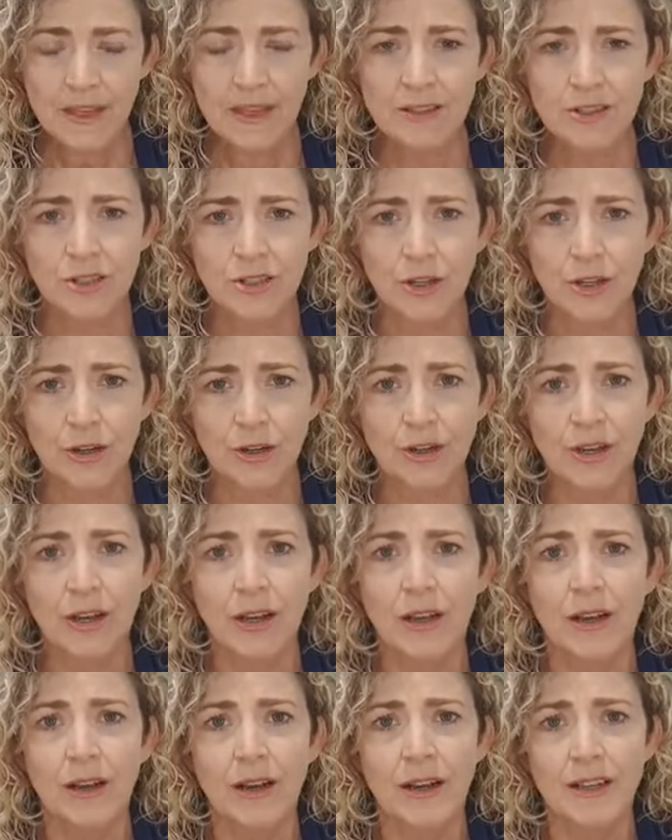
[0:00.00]
So
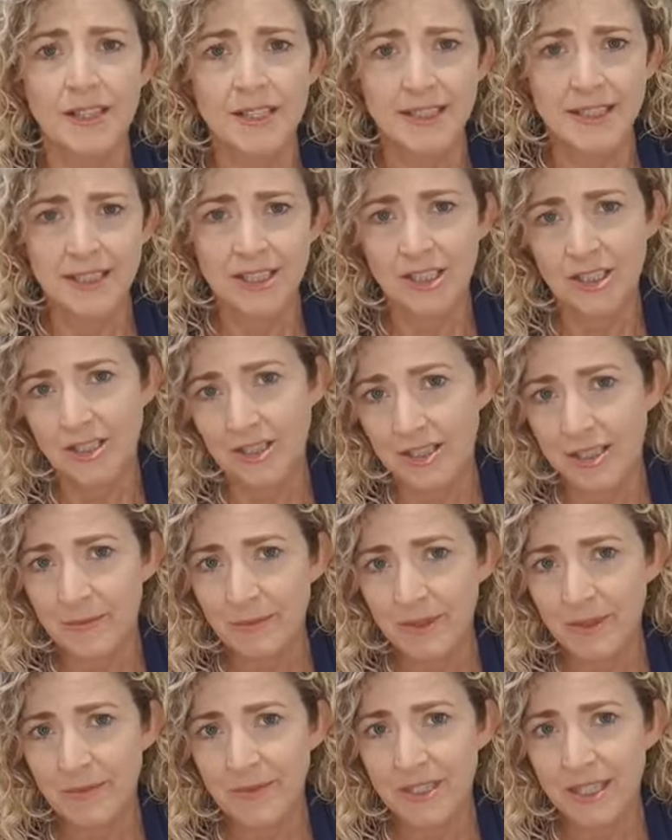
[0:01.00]

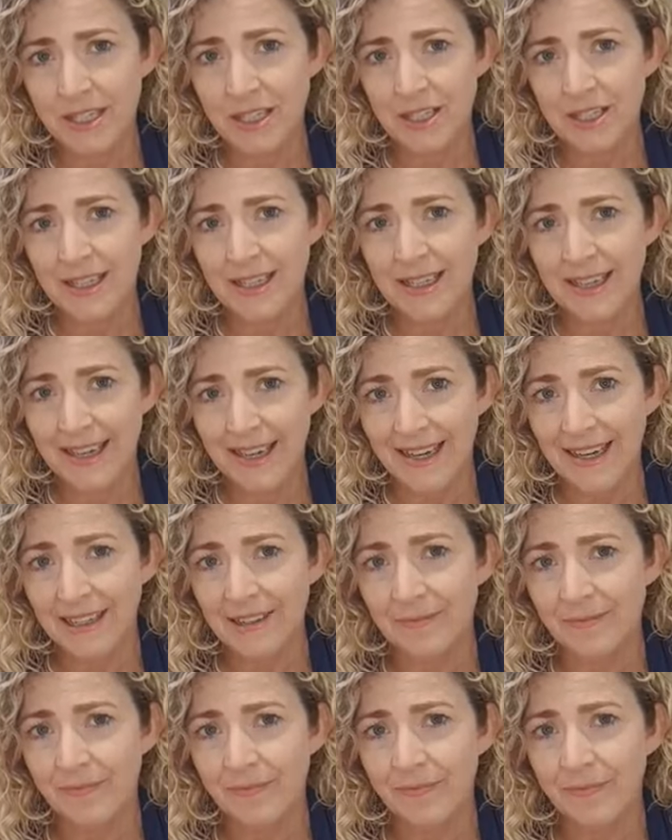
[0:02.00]
symptoms that you can
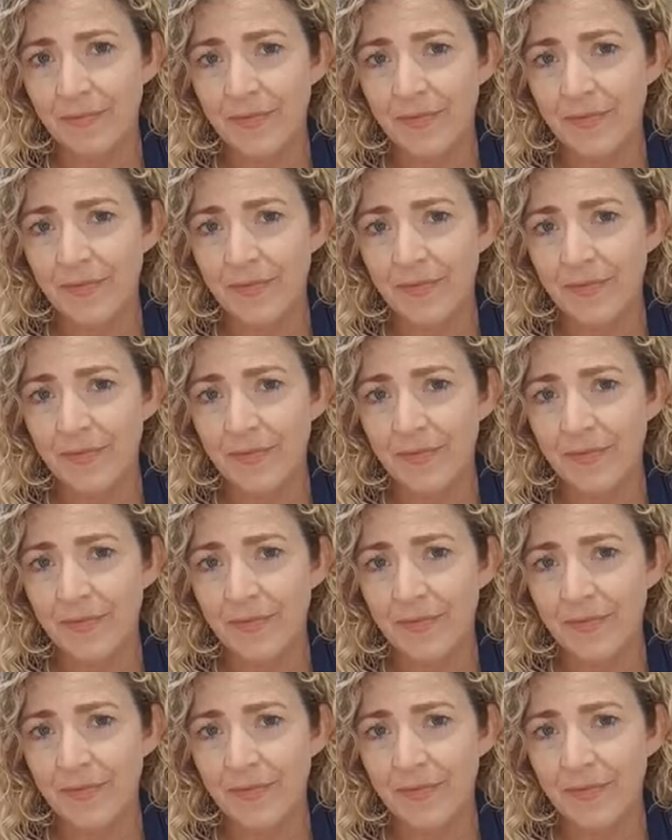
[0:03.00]
get.